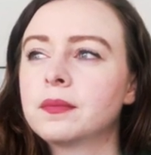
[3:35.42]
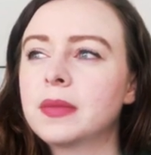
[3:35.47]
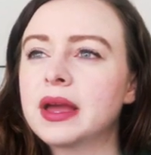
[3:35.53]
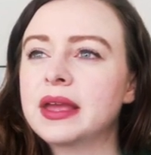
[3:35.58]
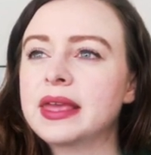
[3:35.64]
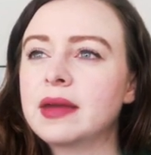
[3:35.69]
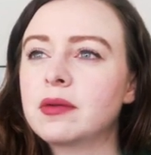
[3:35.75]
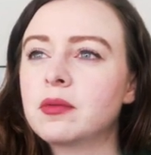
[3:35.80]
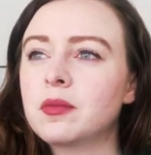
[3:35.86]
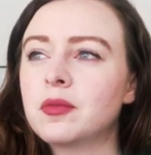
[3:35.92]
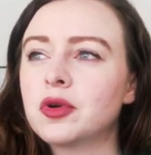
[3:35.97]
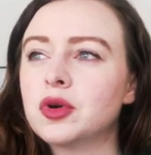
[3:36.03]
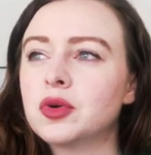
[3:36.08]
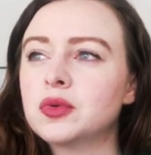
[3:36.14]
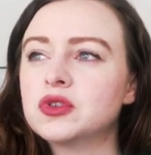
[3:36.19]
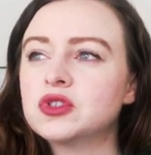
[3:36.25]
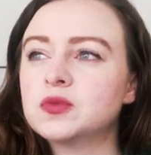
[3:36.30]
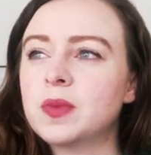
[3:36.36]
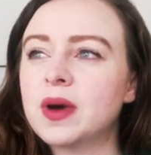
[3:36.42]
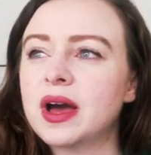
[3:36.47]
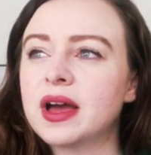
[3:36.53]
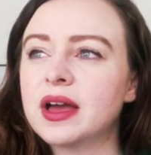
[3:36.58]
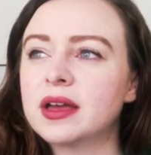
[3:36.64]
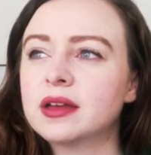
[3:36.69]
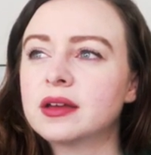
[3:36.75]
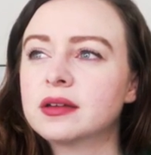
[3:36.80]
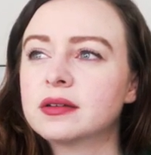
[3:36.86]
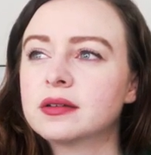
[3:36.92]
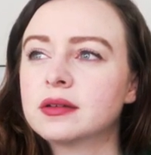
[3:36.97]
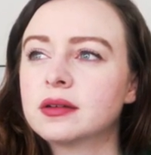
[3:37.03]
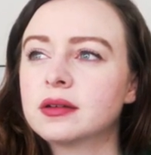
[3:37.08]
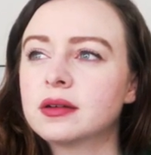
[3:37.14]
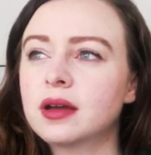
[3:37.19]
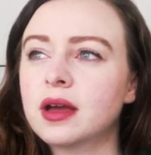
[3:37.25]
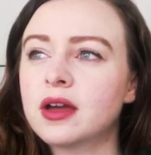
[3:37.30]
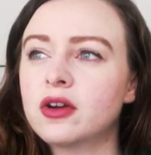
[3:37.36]
I can't remember who it was by.
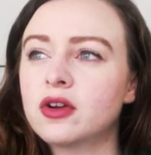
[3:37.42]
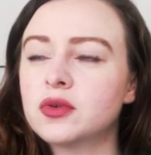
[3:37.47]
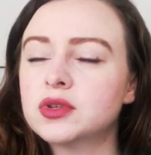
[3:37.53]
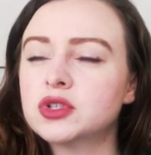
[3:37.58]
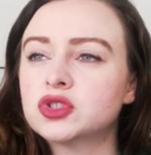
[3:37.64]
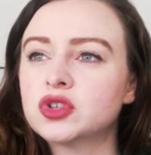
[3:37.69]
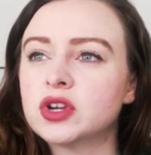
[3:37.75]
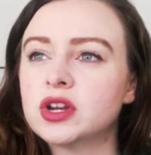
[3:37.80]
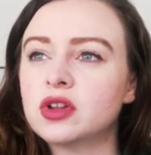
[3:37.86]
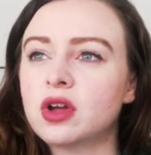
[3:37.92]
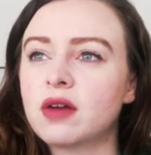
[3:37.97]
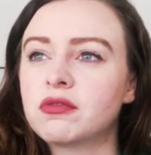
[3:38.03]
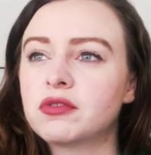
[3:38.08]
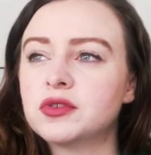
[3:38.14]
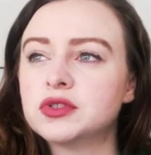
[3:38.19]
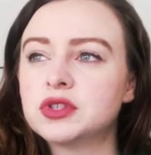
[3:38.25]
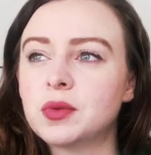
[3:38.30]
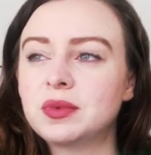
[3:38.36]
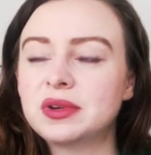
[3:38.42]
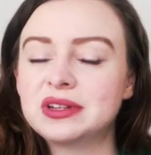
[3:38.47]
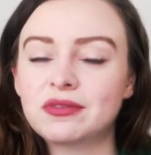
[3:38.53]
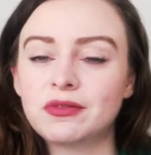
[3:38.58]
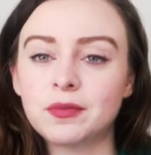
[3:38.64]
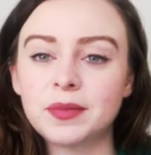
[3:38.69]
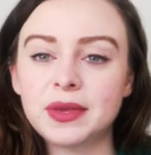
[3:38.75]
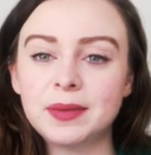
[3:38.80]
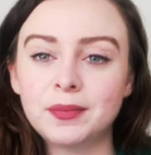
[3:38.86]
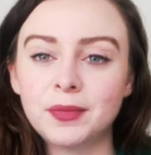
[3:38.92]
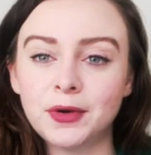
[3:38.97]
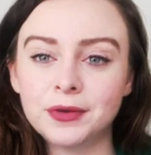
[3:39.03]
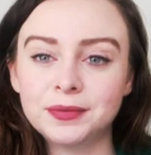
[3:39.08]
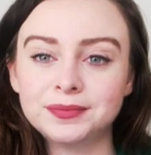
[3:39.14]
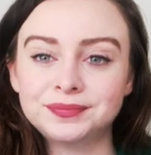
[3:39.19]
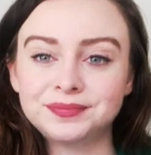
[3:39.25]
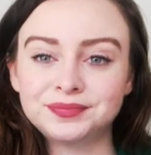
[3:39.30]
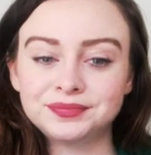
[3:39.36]
I always trade off through so many different
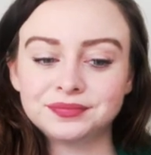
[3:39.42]
people,